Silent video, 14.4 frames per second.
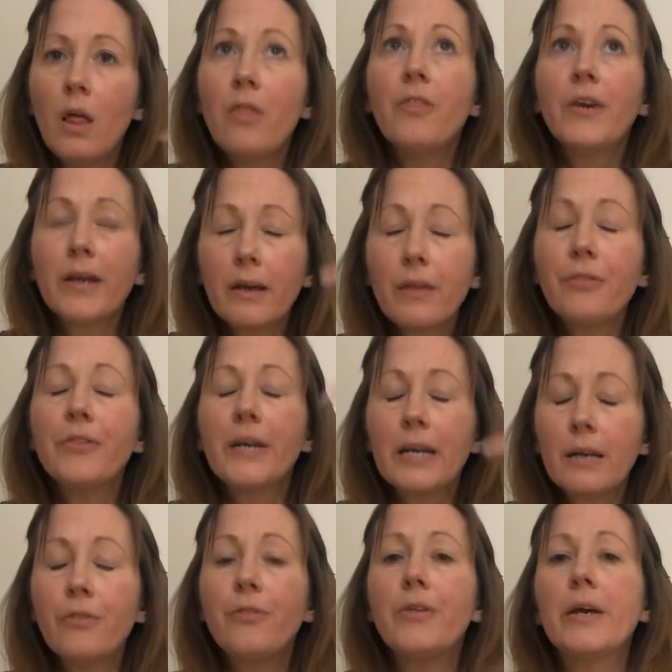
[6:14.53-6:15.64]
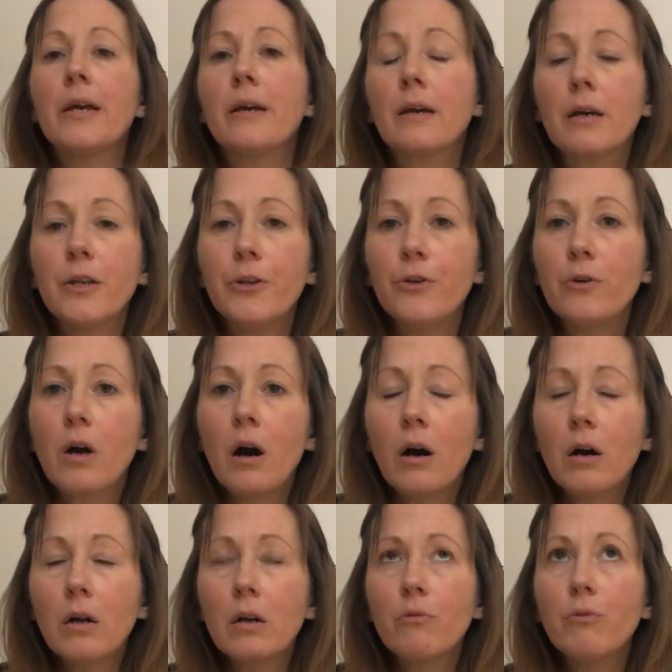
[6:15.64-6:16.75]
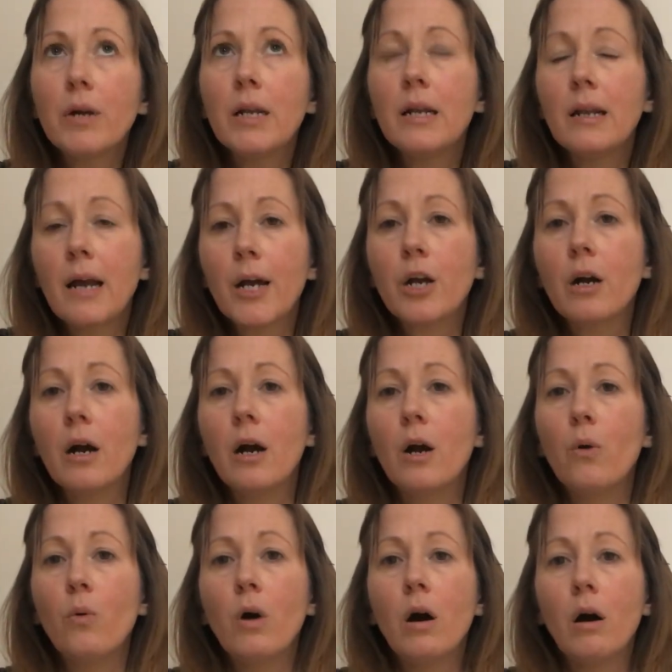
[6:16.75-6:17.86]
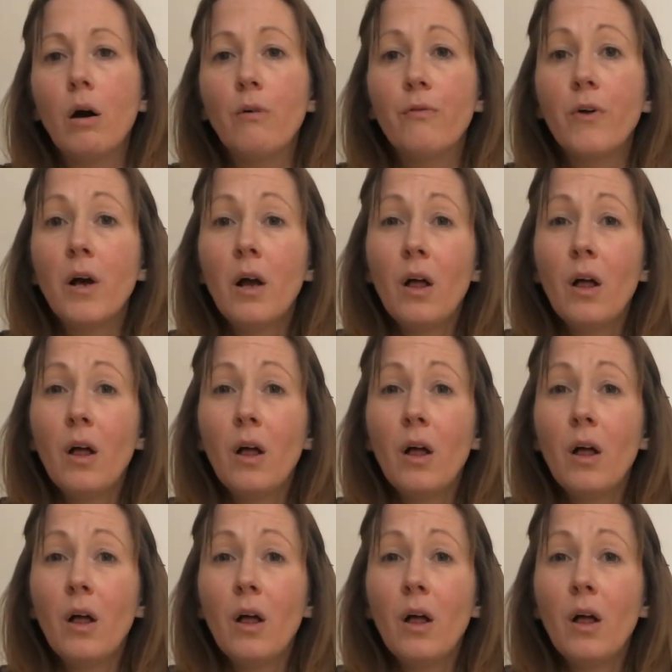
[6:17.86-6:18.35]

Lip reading: think and think and think, and you can't really let go of